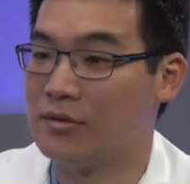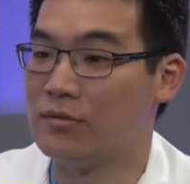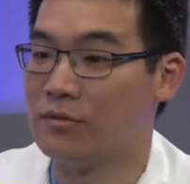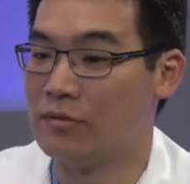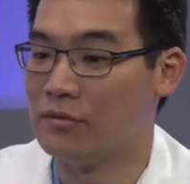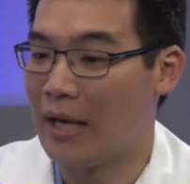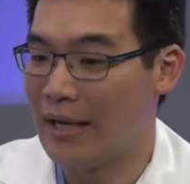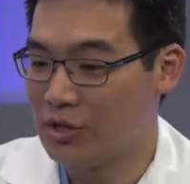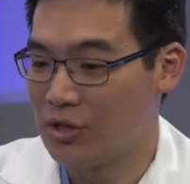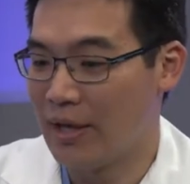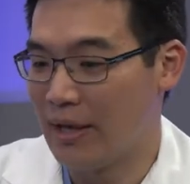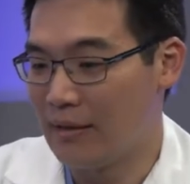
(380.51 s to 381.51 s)
to
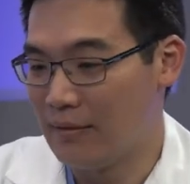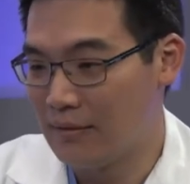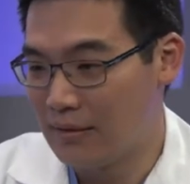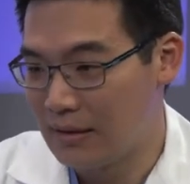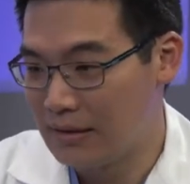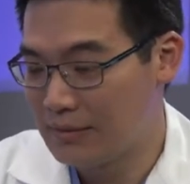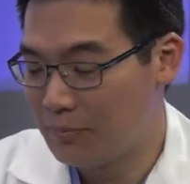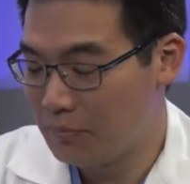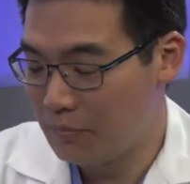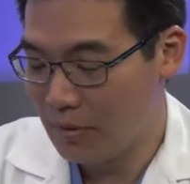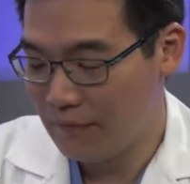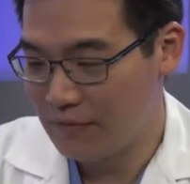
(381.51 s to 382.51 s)
educate these
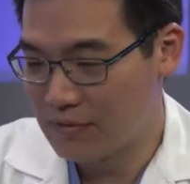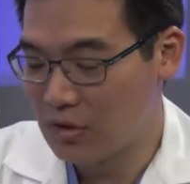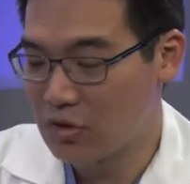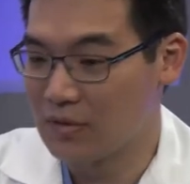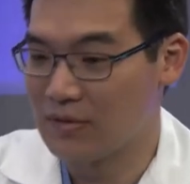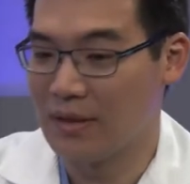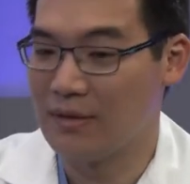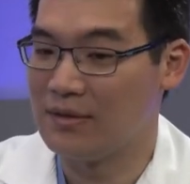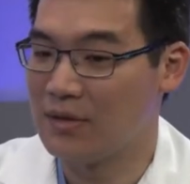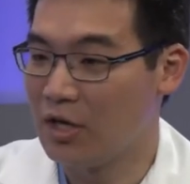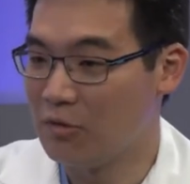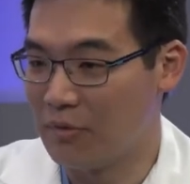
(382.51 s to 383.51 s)
physicians and
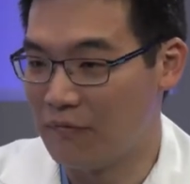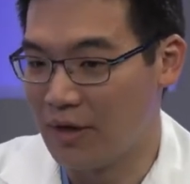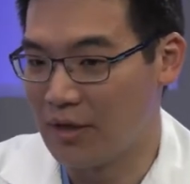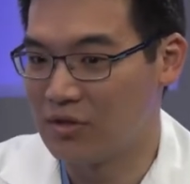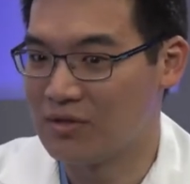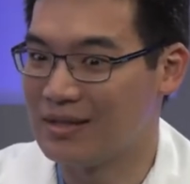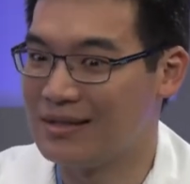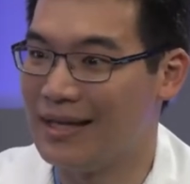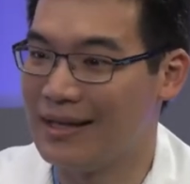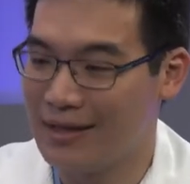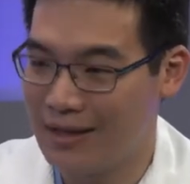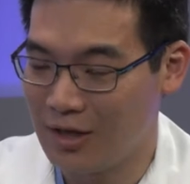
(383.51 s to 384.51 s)
these care providers to
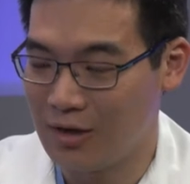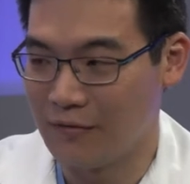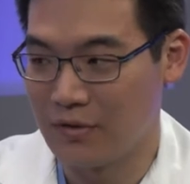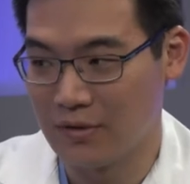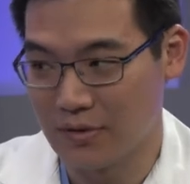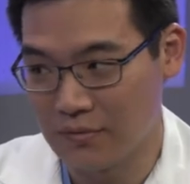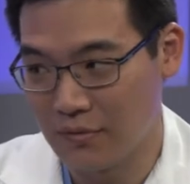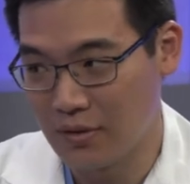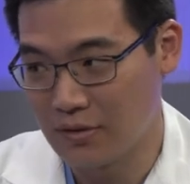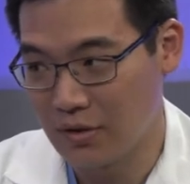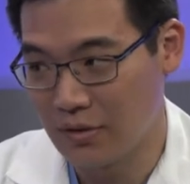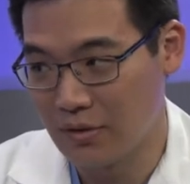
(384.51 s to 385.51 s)
take care of adults with
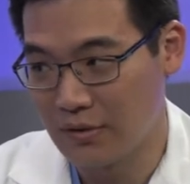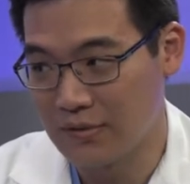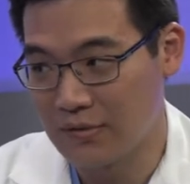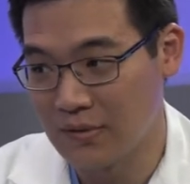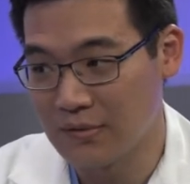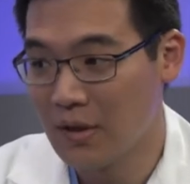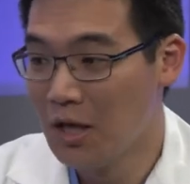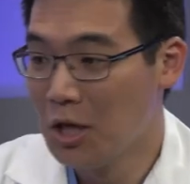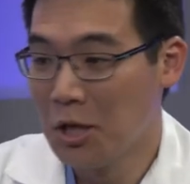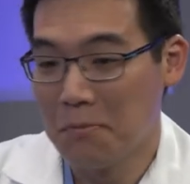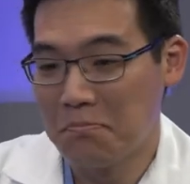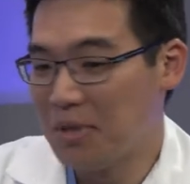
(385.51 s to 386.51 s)
congenital heart disease,
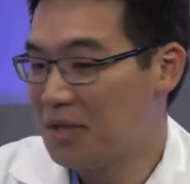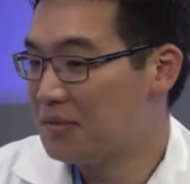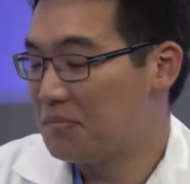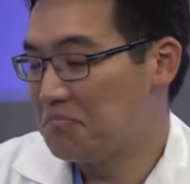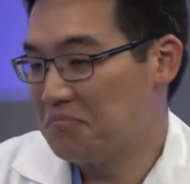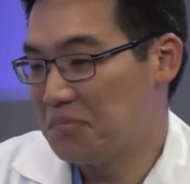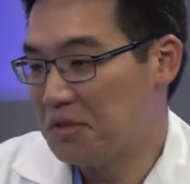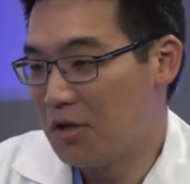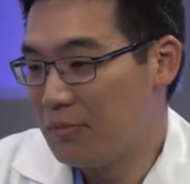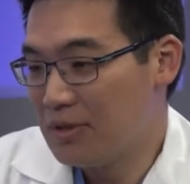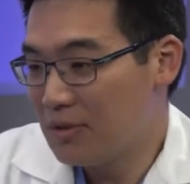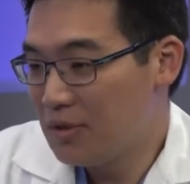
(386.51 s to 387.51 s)
because
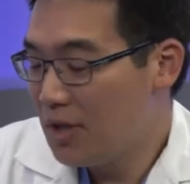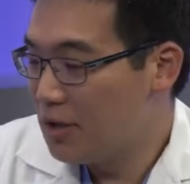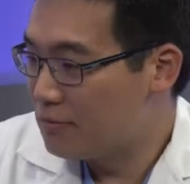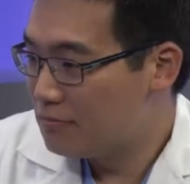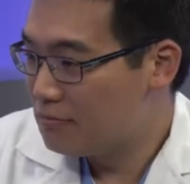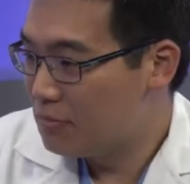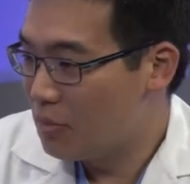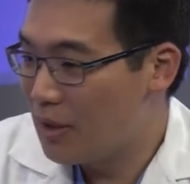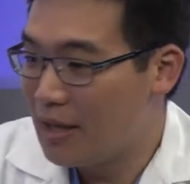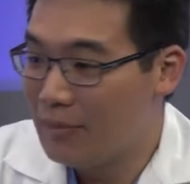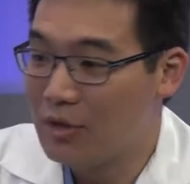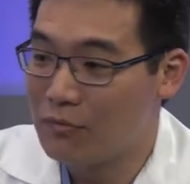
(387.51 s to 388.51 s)
nobody's going to know,
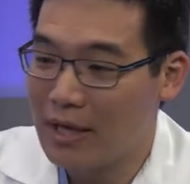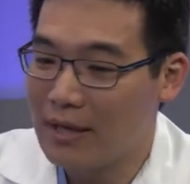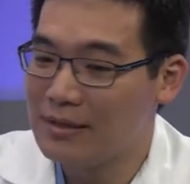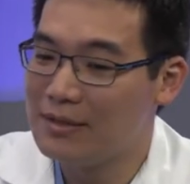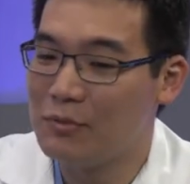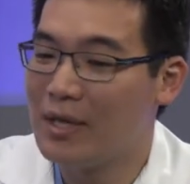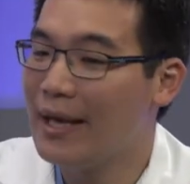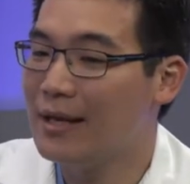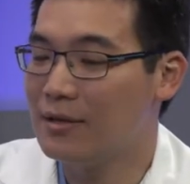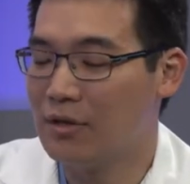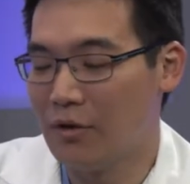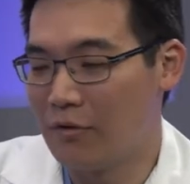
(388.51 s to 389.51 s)
right? I mean, the reality is we
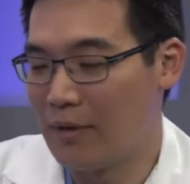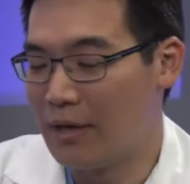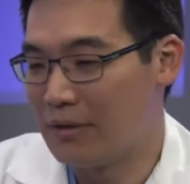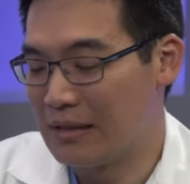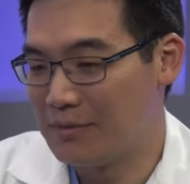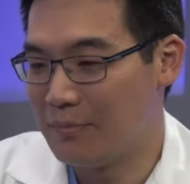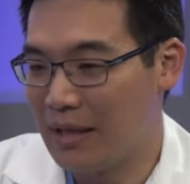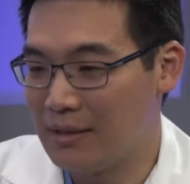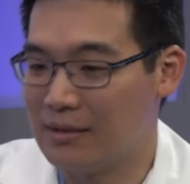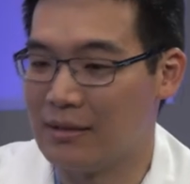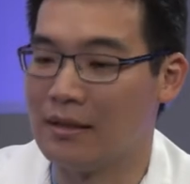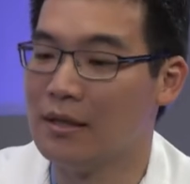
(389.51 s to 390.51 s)
can't go around
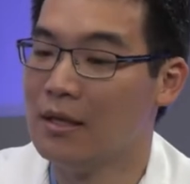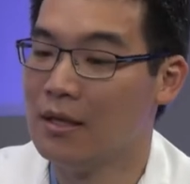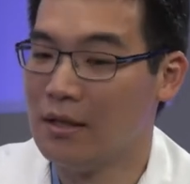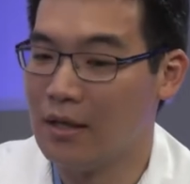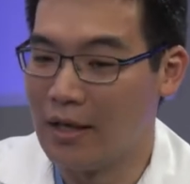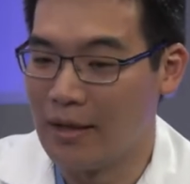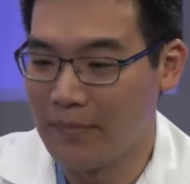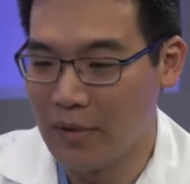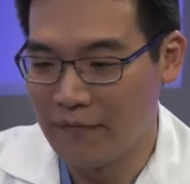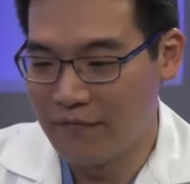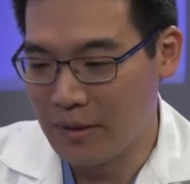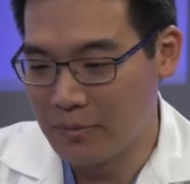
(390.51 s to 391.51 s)
expecting um,
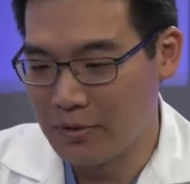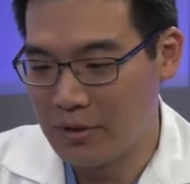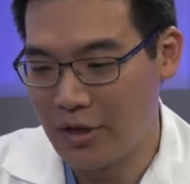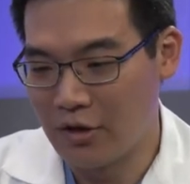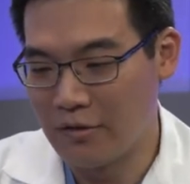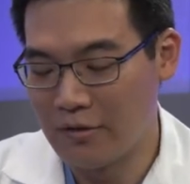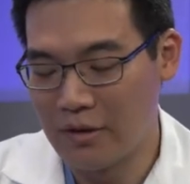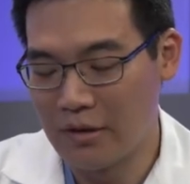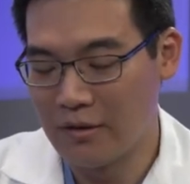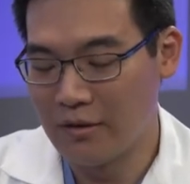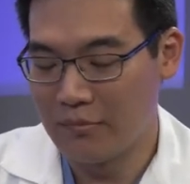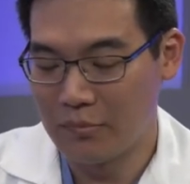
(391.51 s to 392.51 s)
a family care
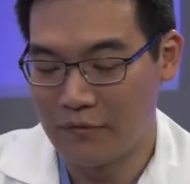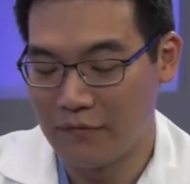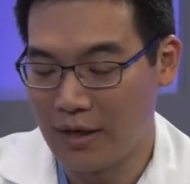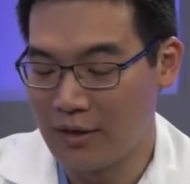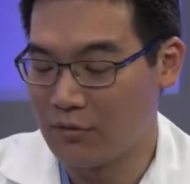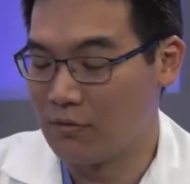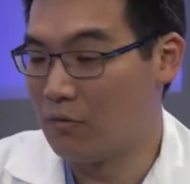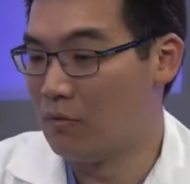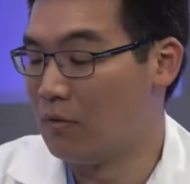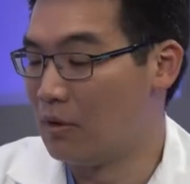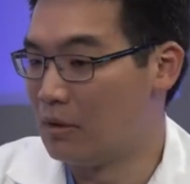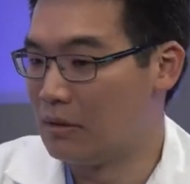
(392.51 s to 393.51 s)
uh, provider
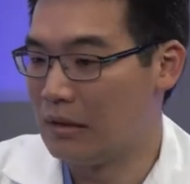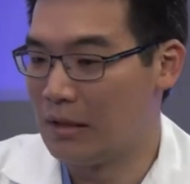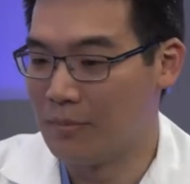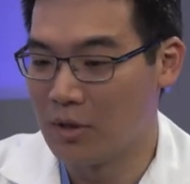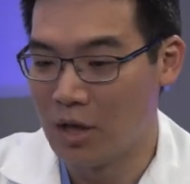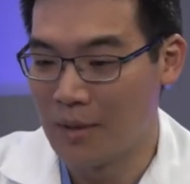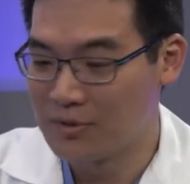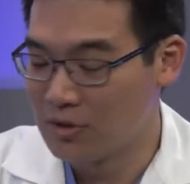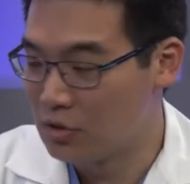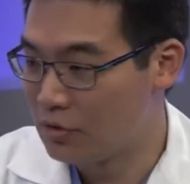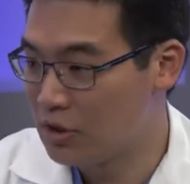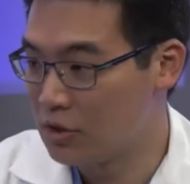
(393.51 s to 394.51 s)
or um, an
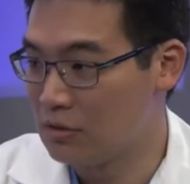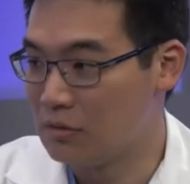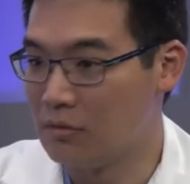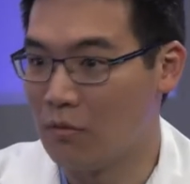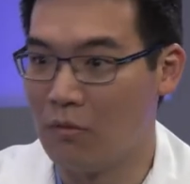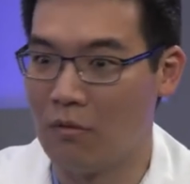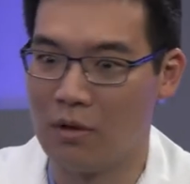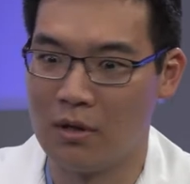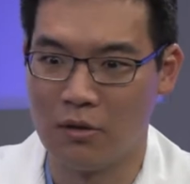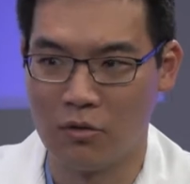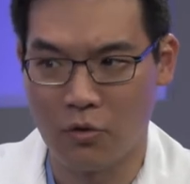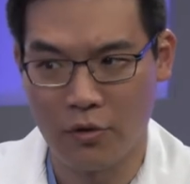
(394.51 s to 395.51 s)
obstetrician or
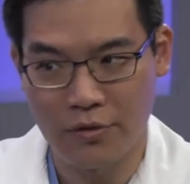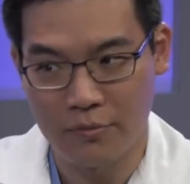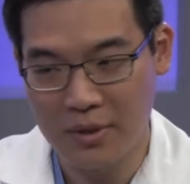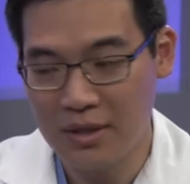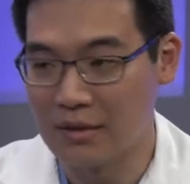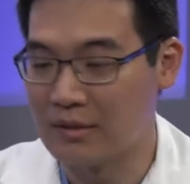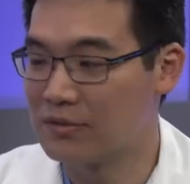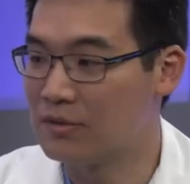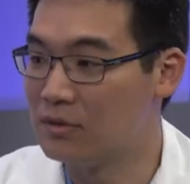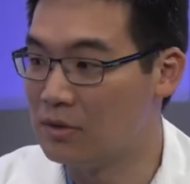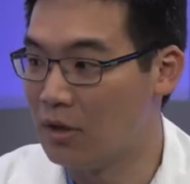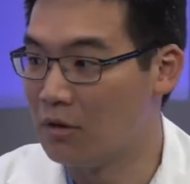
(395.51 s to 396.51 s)
an orthopedist
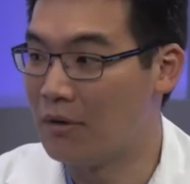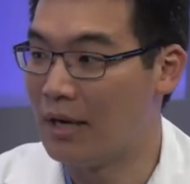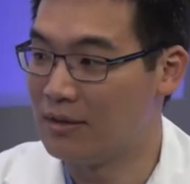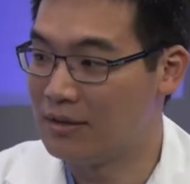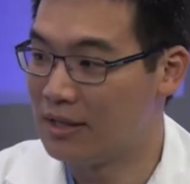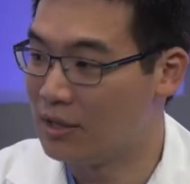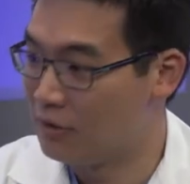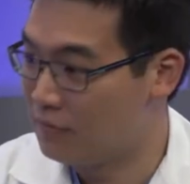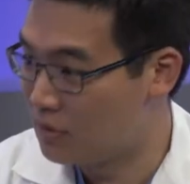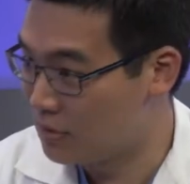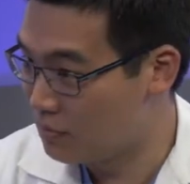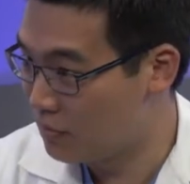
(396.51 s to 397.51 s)
to know how to take care of
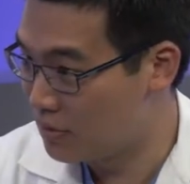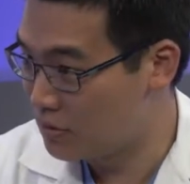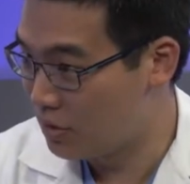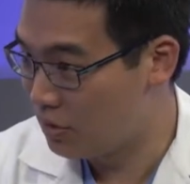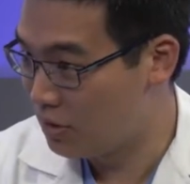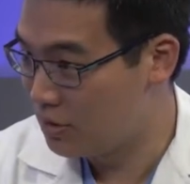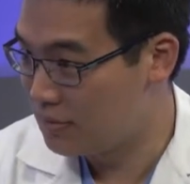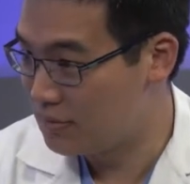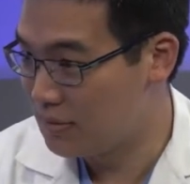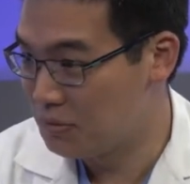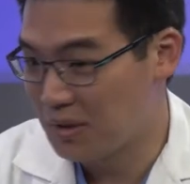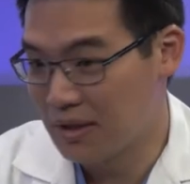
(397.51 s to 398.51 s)
adults with congenital heart
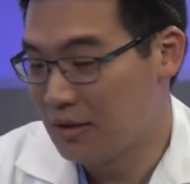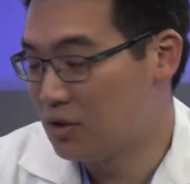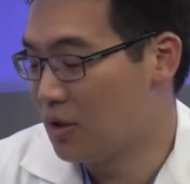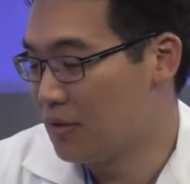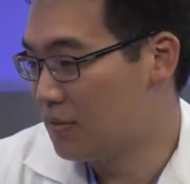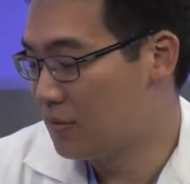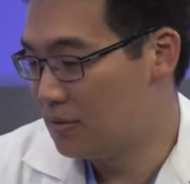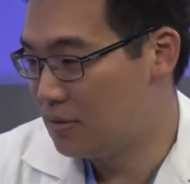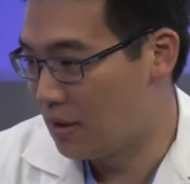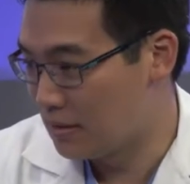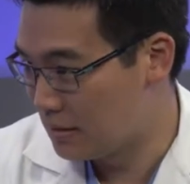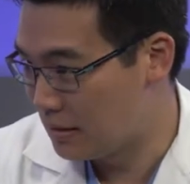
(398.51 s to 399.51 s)
disease, right? It just
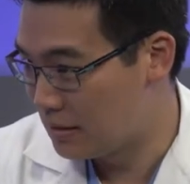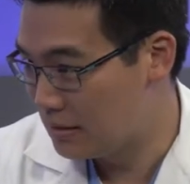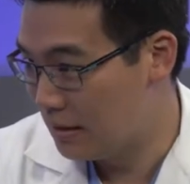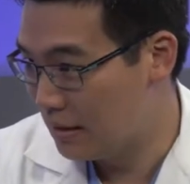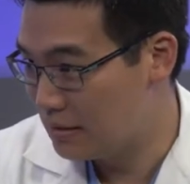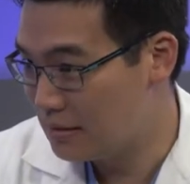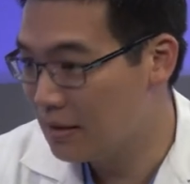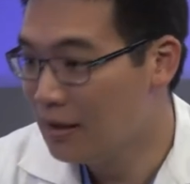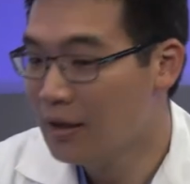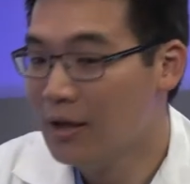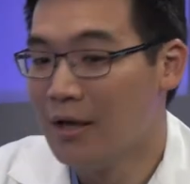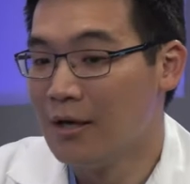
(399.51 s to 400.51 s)
right. doesn't exist.
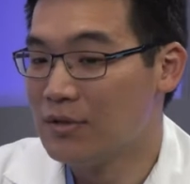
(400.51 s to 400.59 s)
Mm-hmm.